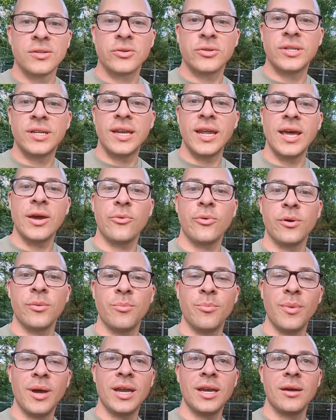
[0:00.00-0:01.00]
today we
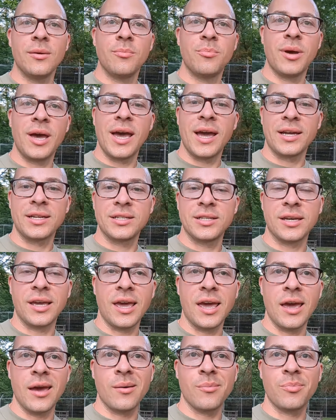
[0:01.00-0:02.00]
made it back to
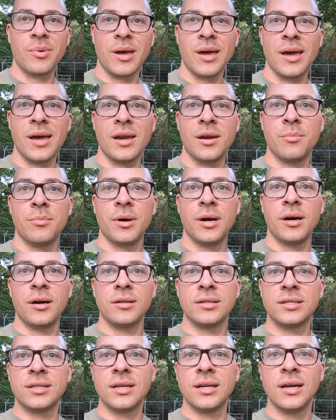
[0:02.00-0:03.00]
camp at
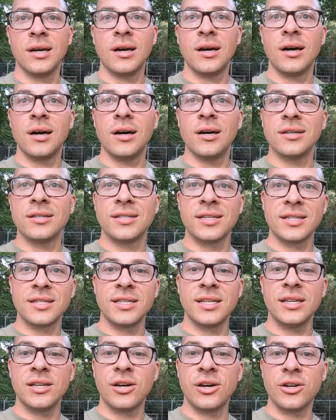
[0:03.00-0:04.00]
about uh,
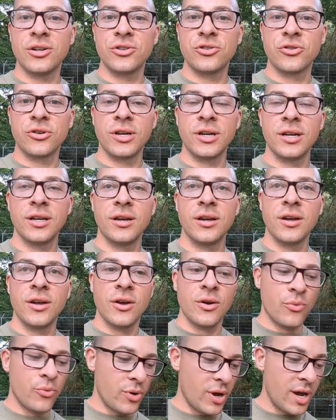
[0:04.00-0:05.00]
1600.
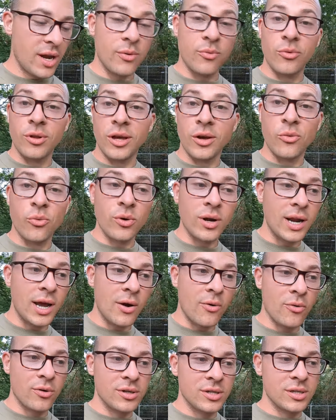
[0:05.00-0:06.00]
We had like one
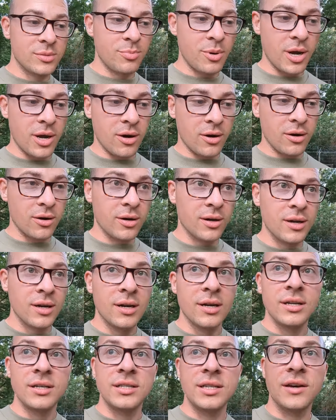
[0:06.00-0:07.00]
hour to spare.
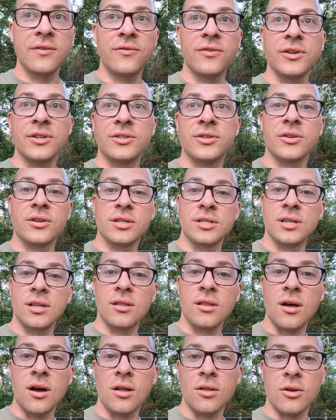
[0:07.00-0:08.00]
Definitely took us a
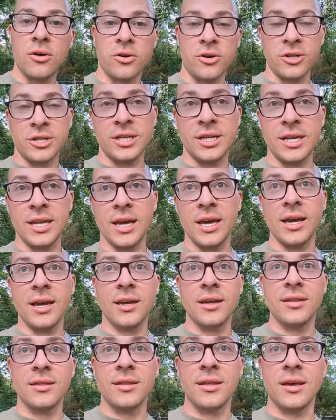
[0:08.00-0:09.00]
lot longer
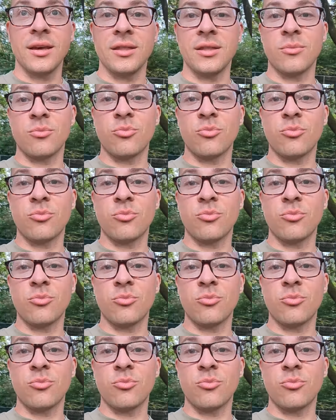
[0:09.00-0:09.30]
today than the